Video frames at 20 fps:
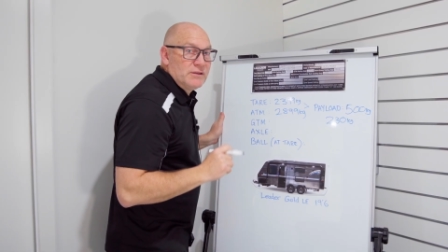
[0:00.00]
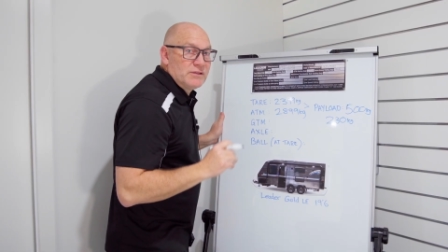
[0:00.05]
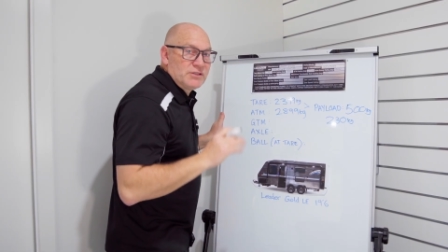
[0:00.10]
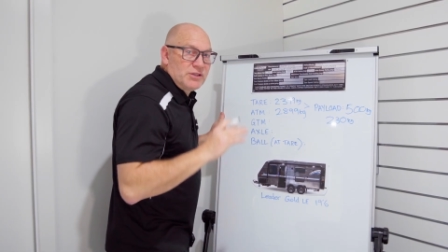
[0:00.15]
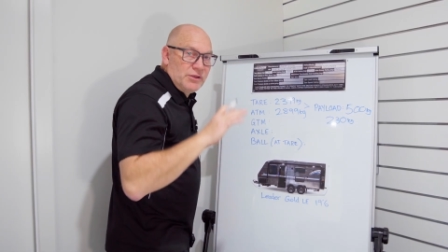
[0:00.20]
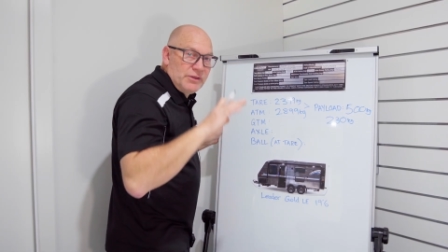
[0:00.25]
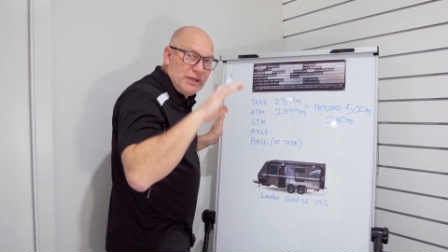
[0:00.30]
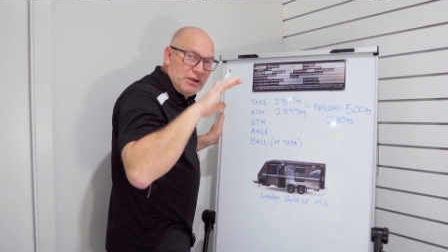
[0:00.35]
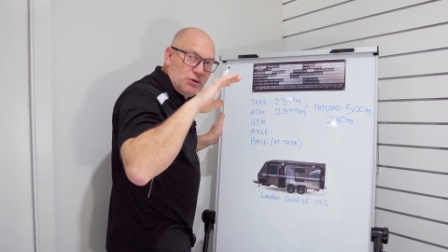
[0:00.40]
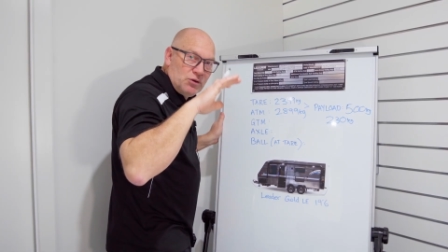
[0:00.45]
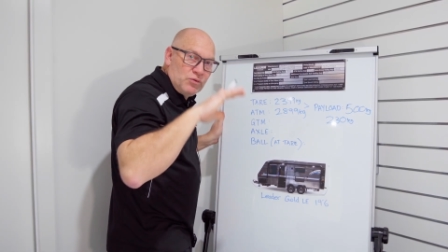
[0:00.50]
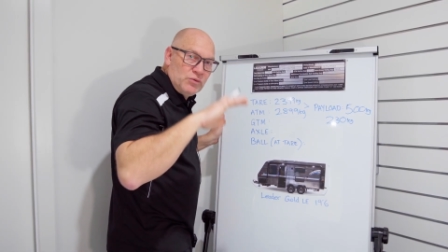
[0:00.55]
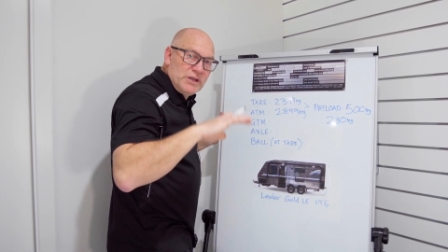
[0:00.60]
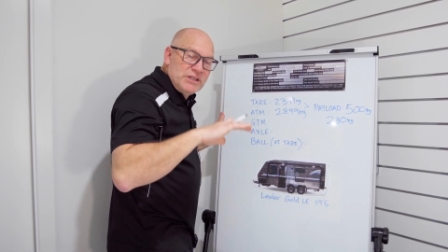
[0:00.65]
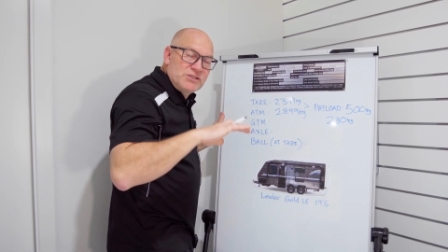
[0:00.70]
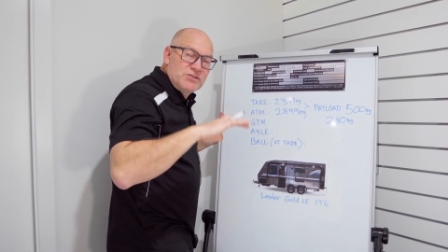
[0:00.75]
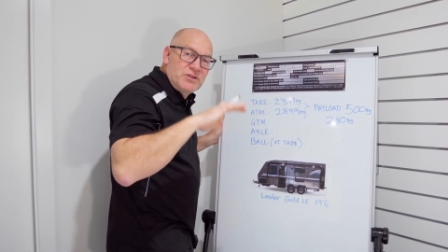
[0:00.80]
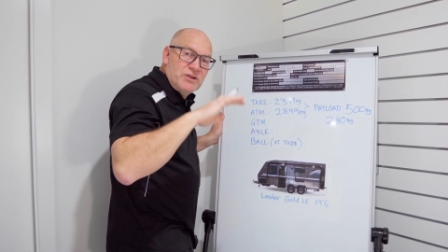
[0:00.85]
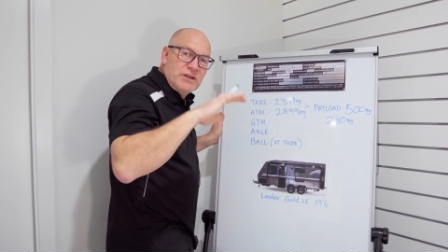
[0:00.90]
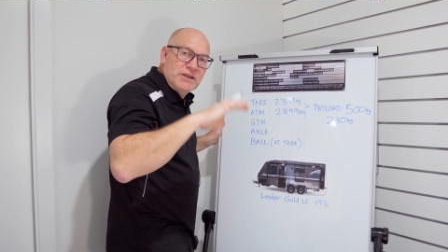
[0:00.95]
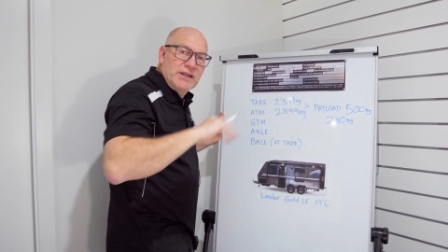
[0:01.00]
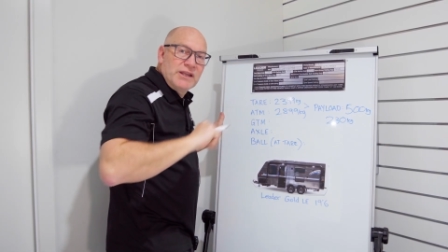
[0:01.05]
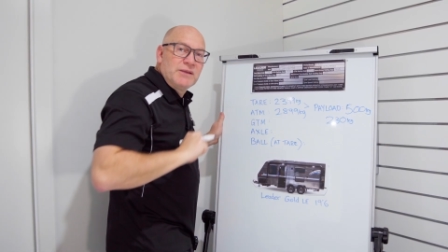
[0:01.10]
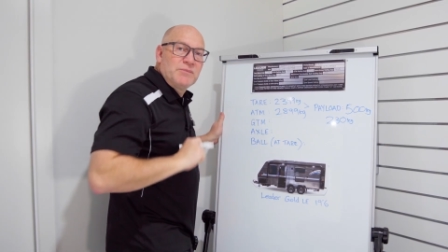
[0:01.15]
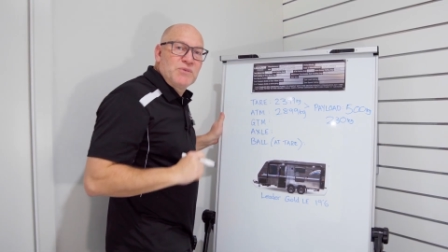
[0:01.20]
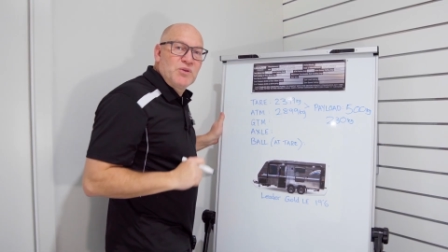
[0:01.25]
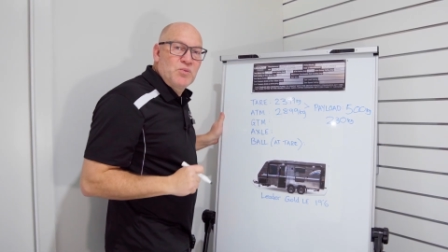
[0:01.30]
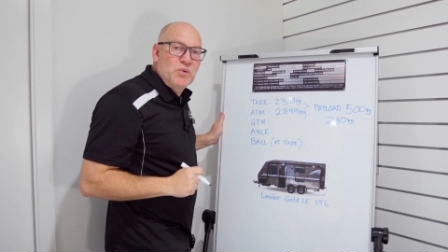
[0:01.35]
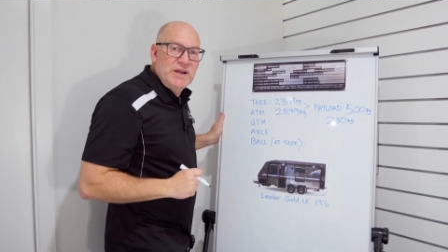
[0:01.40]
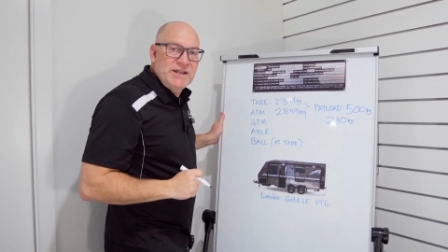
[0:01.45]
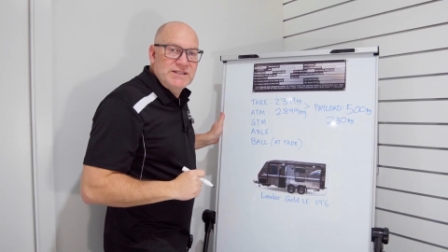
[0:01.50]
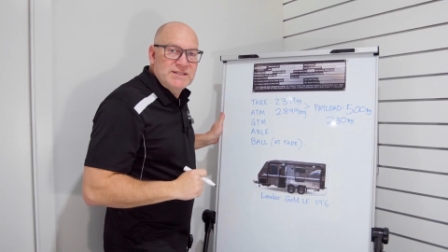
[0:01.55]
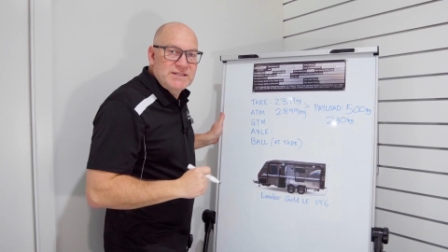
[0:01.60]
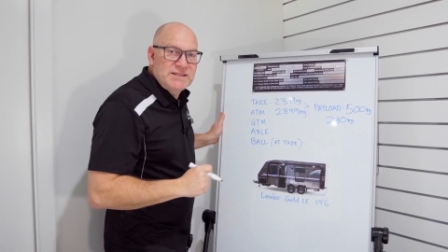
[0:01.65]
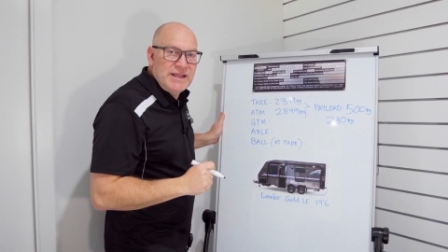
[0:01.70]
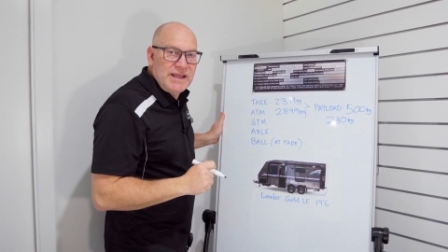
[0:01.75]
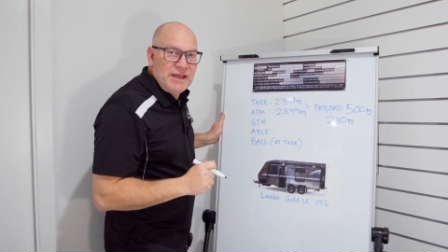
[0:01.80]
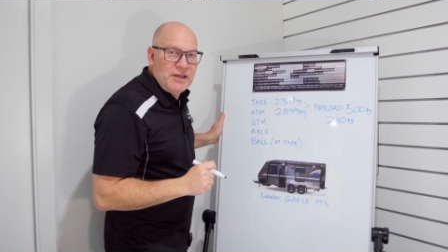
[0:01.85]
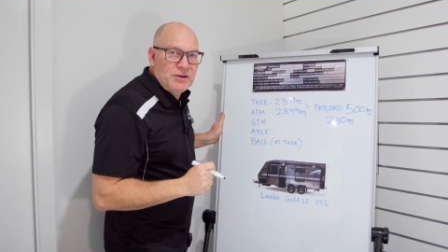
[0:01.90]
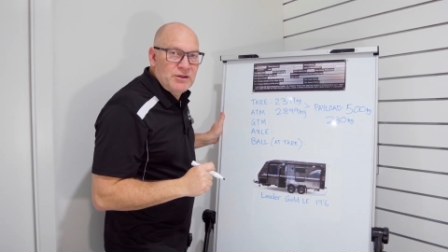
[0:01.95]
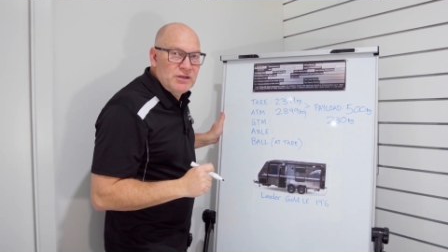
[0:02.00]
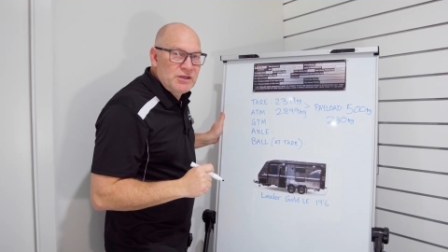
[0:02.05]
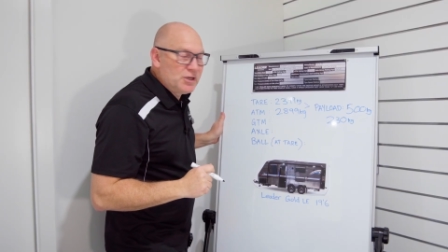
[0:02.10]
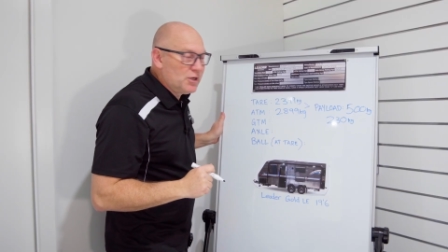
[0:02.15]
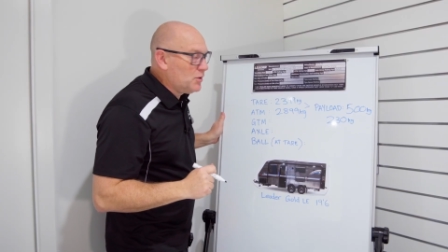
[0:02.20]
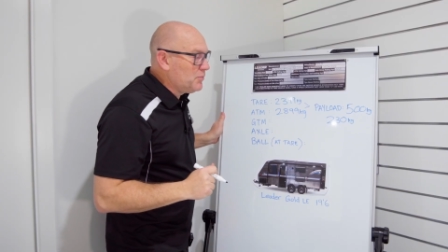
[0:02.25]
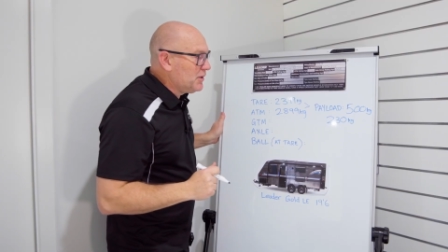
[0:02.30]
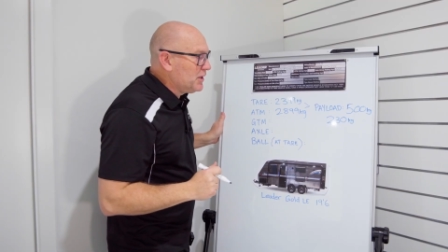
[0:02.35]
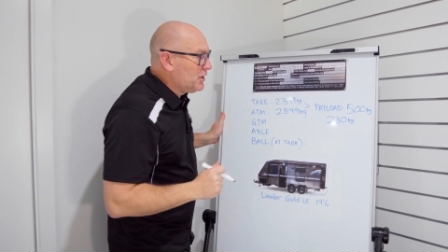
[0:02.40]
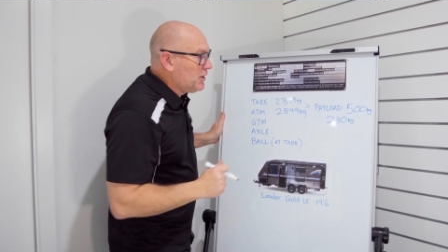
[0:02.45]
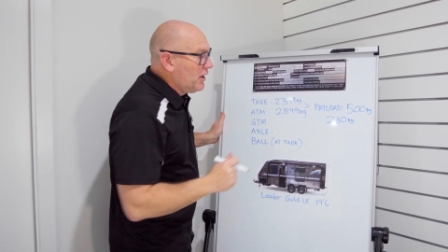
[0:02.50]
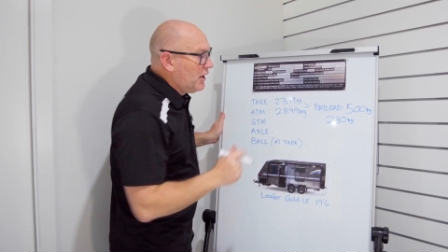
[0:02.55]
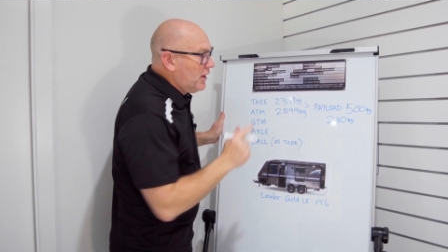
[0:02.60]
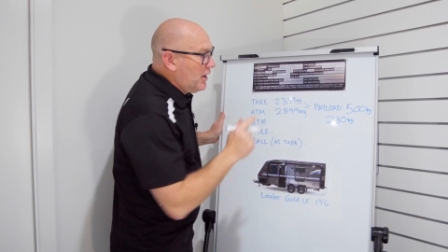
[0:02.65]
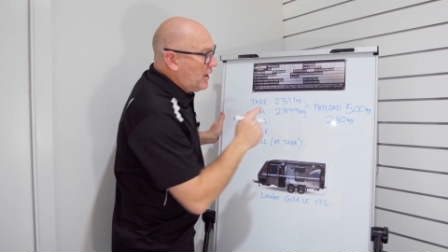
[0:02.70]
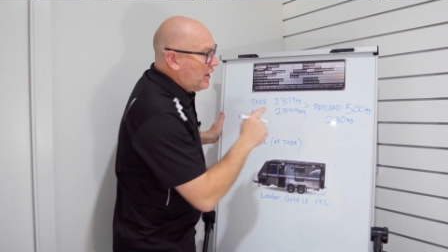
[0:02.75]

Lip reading: So they'll always try and keep the weights down a little bit.